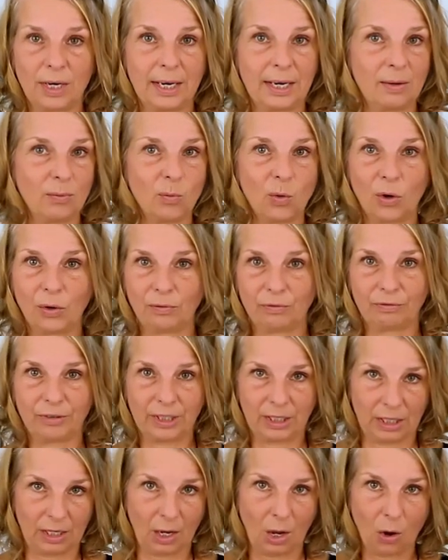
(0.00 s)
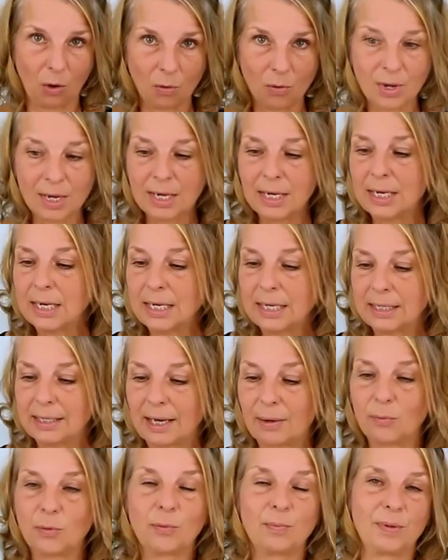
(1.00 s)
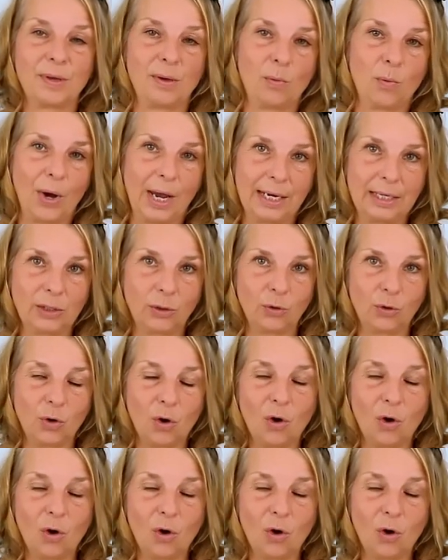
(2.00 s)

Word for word: in one video that will be way too